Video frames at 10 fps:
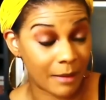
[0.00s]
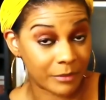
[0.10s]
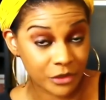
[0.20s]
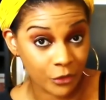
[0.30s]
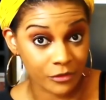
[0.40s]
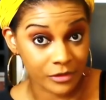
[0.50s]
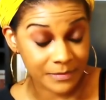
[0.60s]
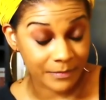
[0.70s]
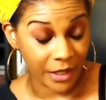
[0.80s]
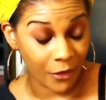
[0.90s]
I'm a Taurus,
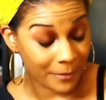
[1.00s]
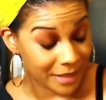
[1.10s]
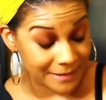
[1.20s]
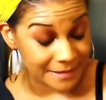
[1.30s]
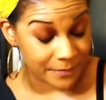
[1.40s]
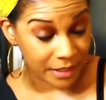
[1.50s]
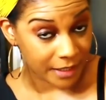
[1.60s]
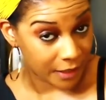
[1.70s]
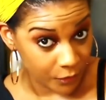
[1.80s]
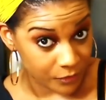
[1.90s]
by all means be
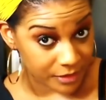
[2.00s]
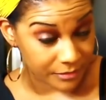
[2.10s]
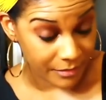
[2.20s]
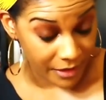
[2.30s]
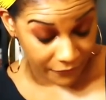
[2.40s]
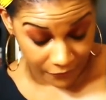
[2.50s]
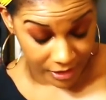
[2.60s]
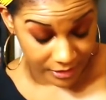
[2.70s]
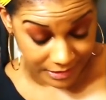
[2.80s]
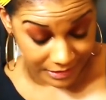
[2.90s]
cute, my
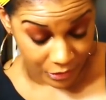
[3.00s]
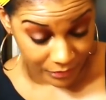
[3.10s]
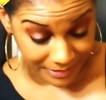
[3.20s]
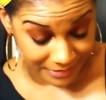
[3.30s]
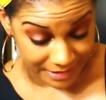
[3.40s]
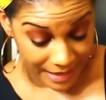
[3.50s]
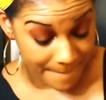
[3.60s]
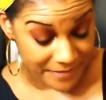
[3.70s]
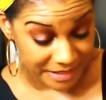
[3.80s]
friend, you know what I'm saying, but